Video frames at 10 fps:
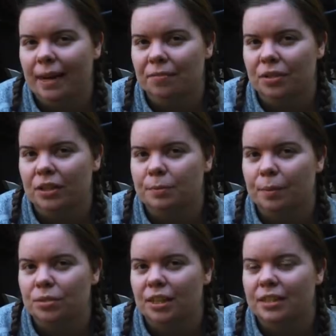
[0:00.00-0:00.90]
after the
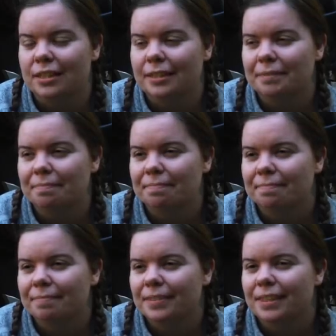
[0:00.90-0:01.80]
explosion incident.
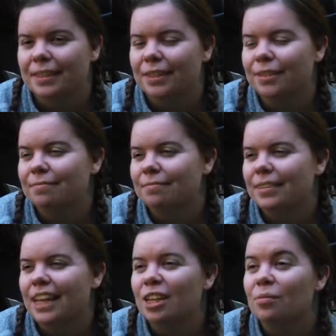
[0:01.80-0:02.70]
You know,
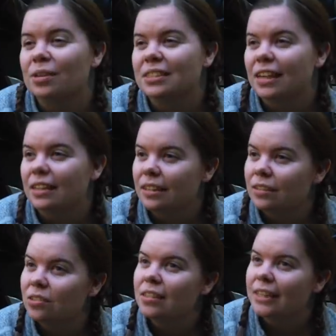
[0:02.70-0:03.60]
it was a
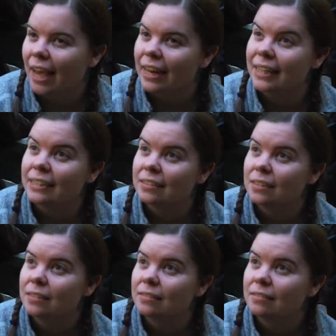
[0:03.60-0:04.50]
literal catalyst.